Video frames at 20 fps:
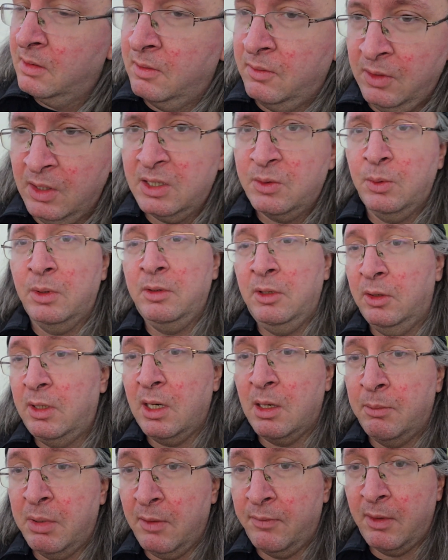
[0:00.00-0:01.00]
This one, you
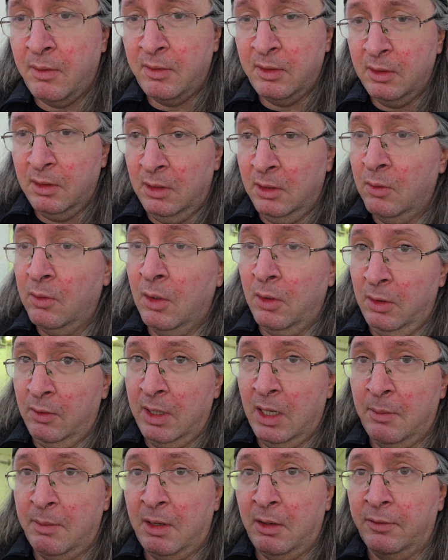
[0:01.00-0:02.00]
take a puff of it, you know you
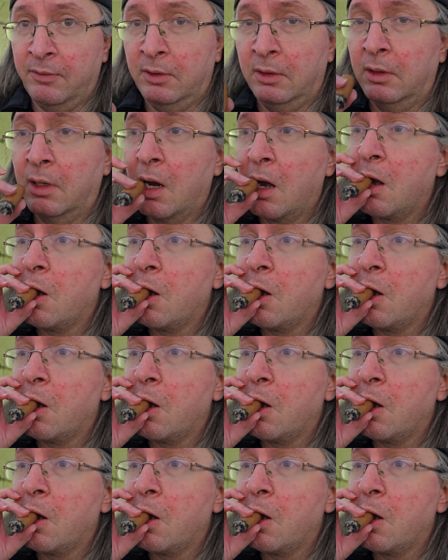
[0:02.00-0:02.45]
get a mouthful.